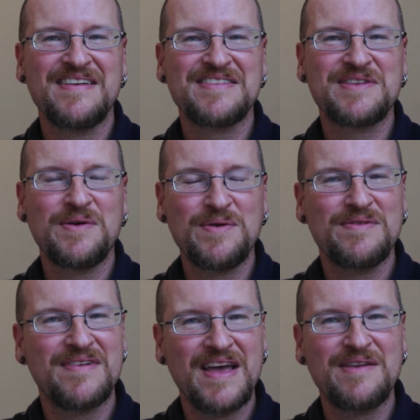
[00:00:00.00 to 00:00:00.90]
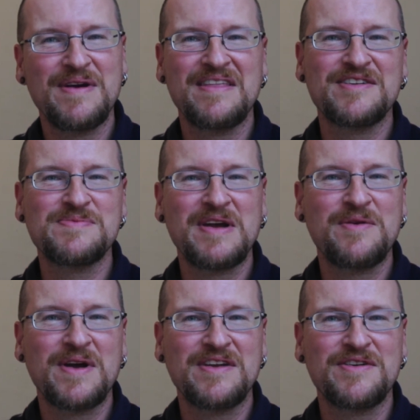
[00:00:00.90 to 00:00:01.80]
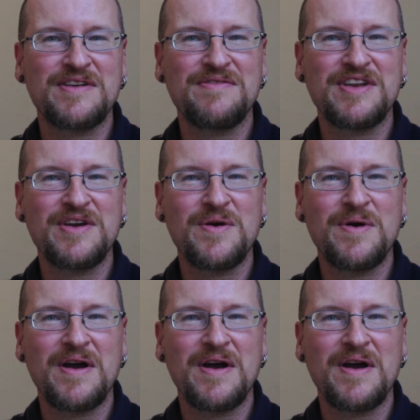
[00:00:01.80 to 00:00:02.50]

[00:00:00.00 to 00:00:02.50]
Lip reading: So anyway, there's my quick and dirty video.